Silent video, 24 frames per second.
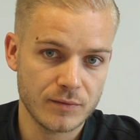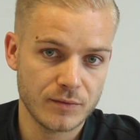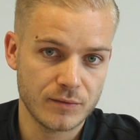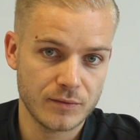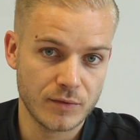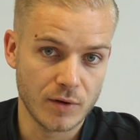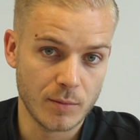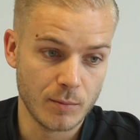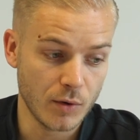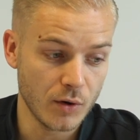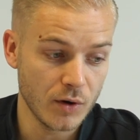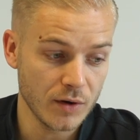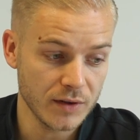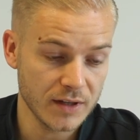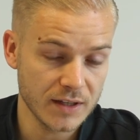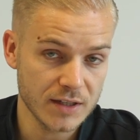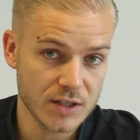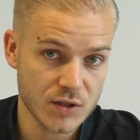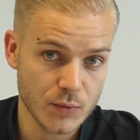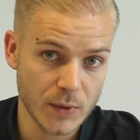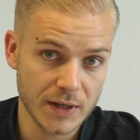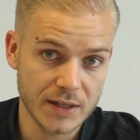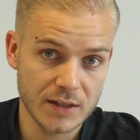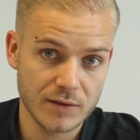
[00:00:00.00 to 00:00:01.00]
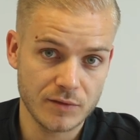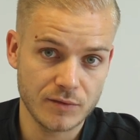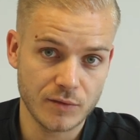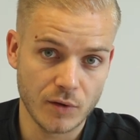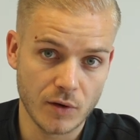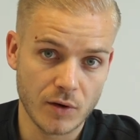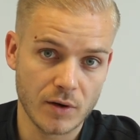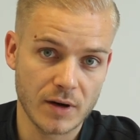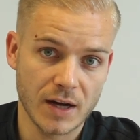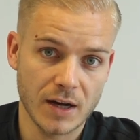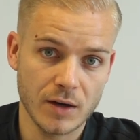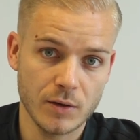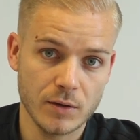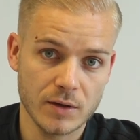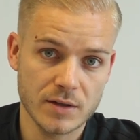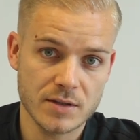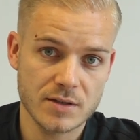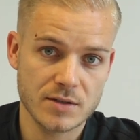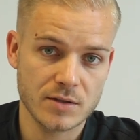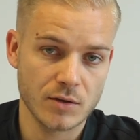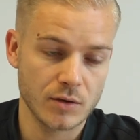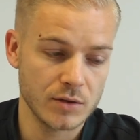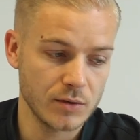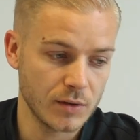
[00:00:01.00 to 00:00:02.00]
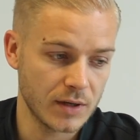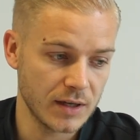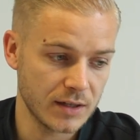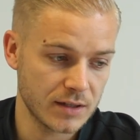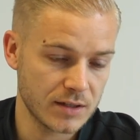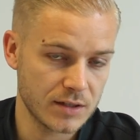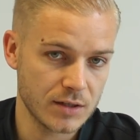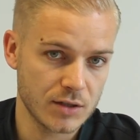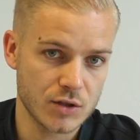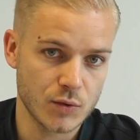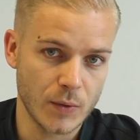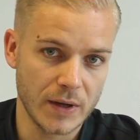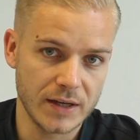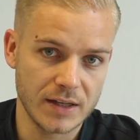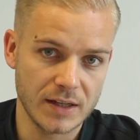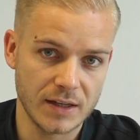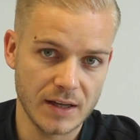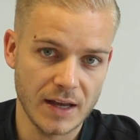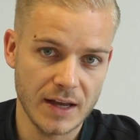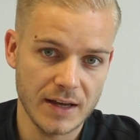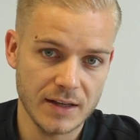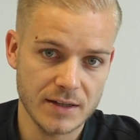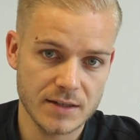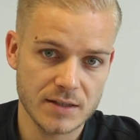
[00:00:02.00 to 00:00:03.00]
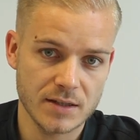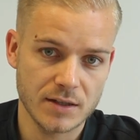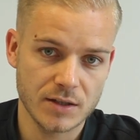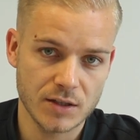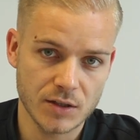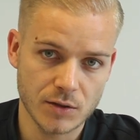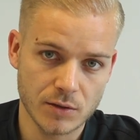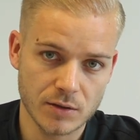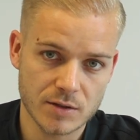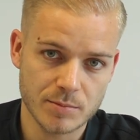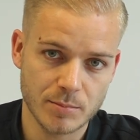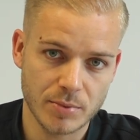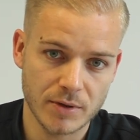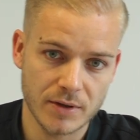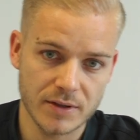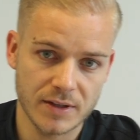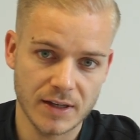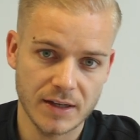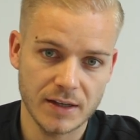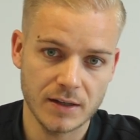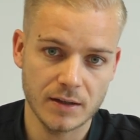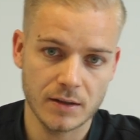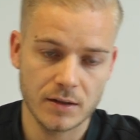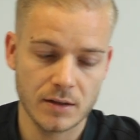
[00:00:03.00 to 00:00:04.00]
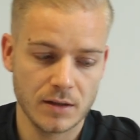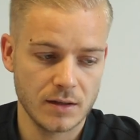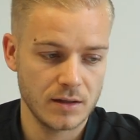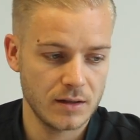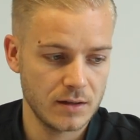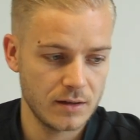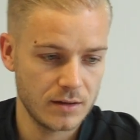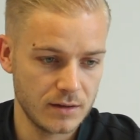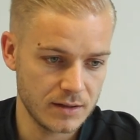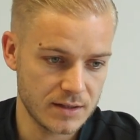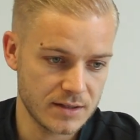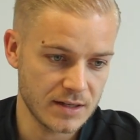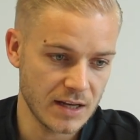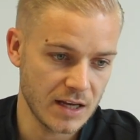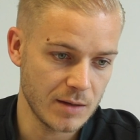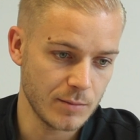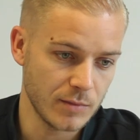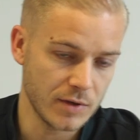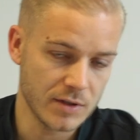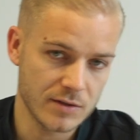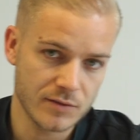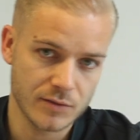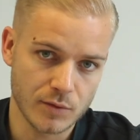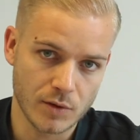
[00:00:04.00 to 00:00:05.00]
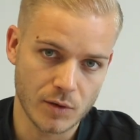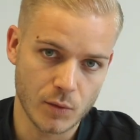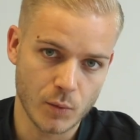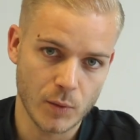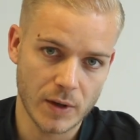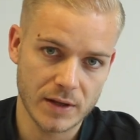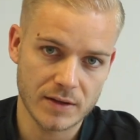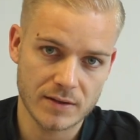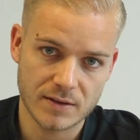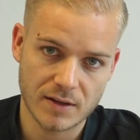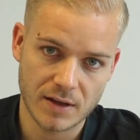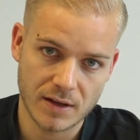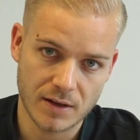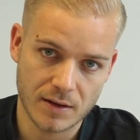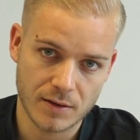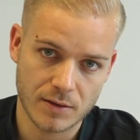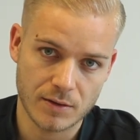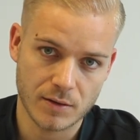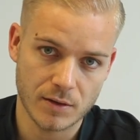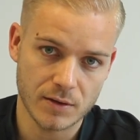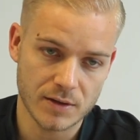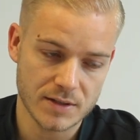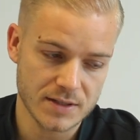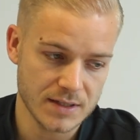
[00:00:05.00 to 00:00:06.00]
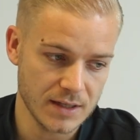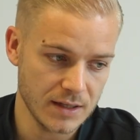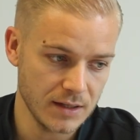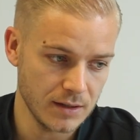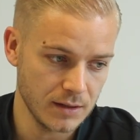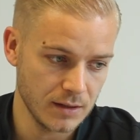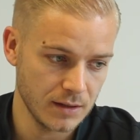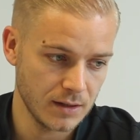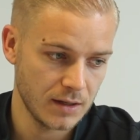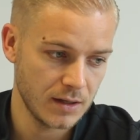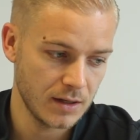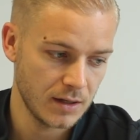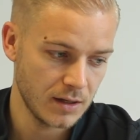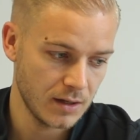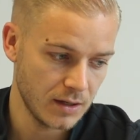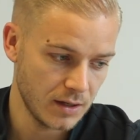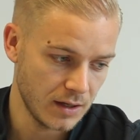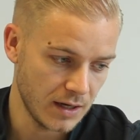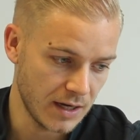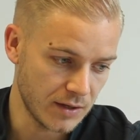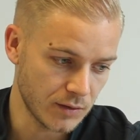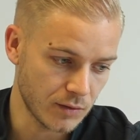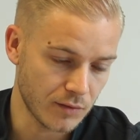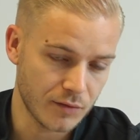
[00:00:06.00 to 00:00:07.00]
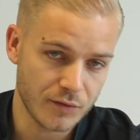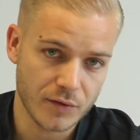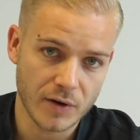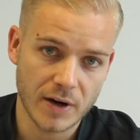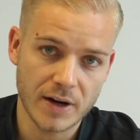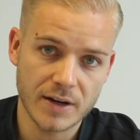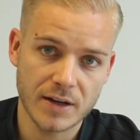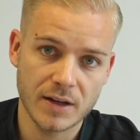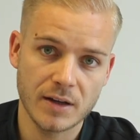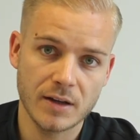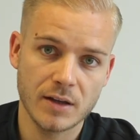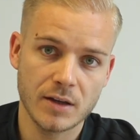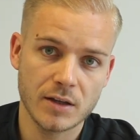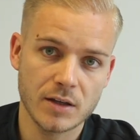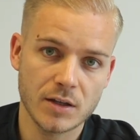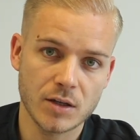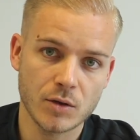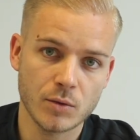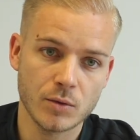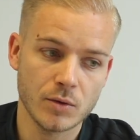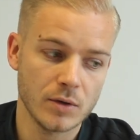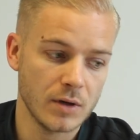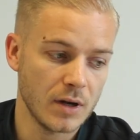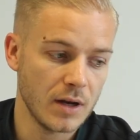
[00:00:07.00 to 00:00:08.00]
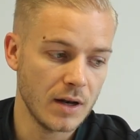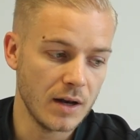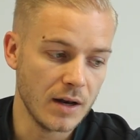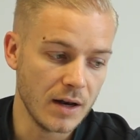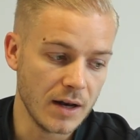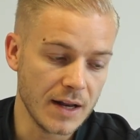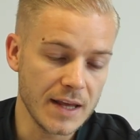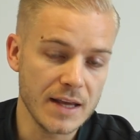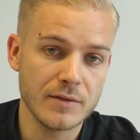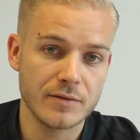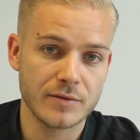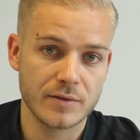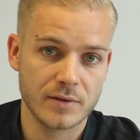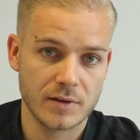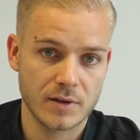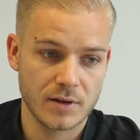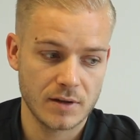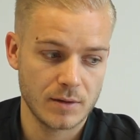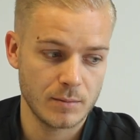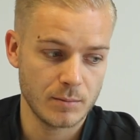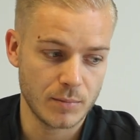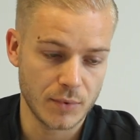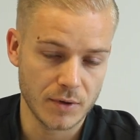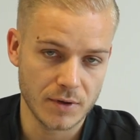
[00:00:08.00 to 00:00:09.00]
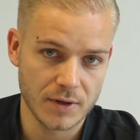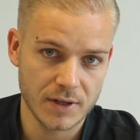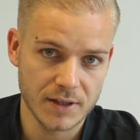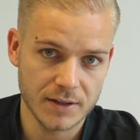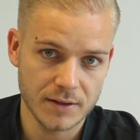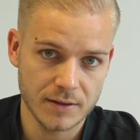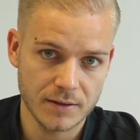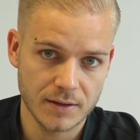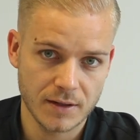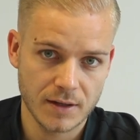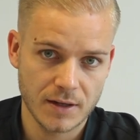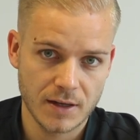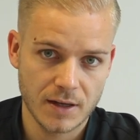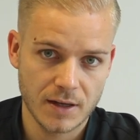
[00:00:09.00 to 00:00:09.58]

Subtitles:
for more than 24 hours, so you get 28 euros per day. The same is for Wednesday, Thursday. And on Friday, you leave Berlin